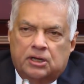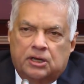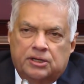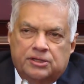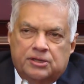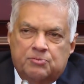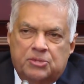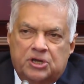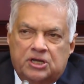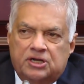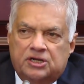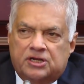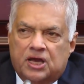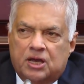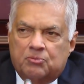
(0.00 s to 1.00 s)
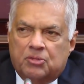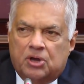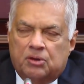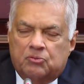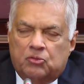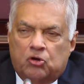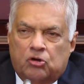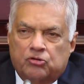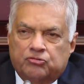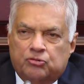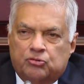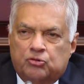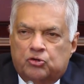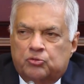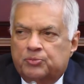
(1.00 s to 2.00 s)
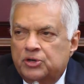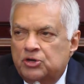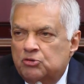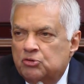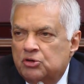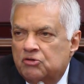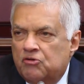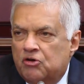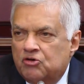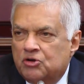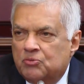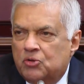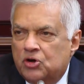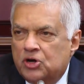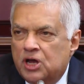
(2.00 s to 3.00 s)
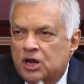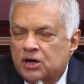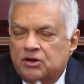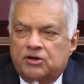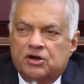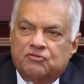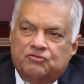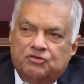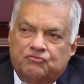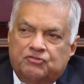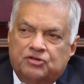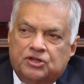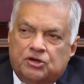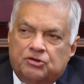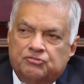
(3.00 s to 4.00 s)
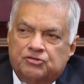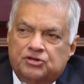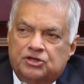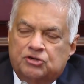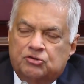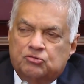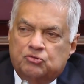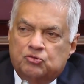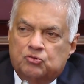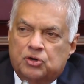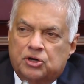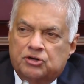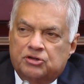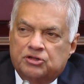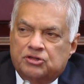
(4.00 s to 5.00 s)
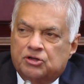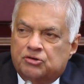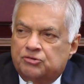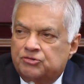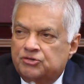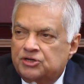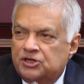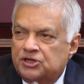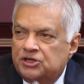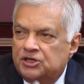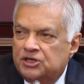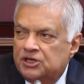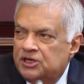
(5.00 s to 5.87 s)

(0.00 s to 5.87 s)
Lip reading: In the meantime, I'm also hoping to give out about 150,000 to 200,000